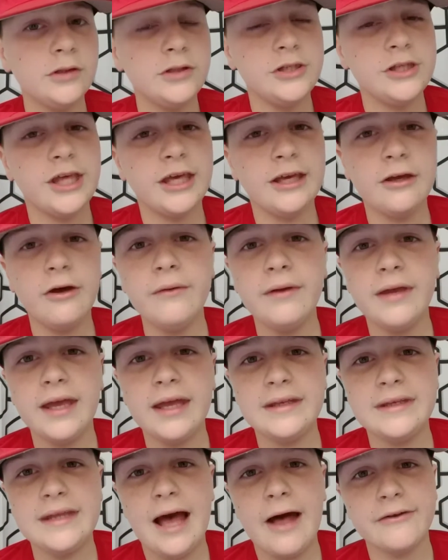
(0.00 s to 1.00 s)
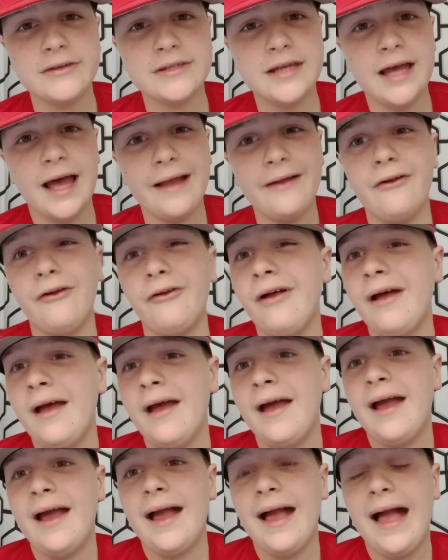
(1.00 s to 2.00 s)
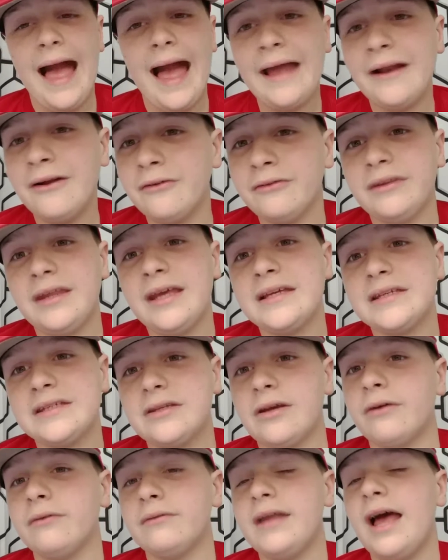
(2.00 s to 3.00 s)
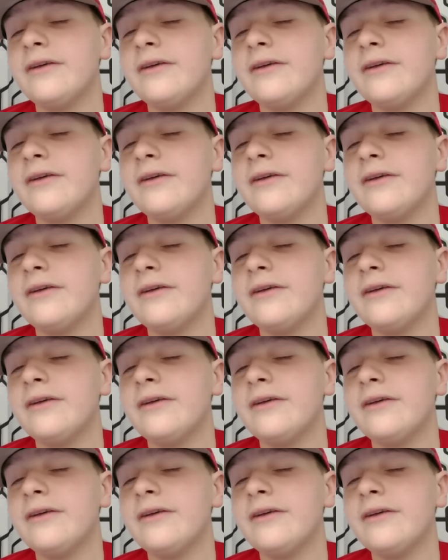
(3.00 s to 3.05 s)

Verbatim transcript: Do they go get Dallas Keuchel? I don't think so.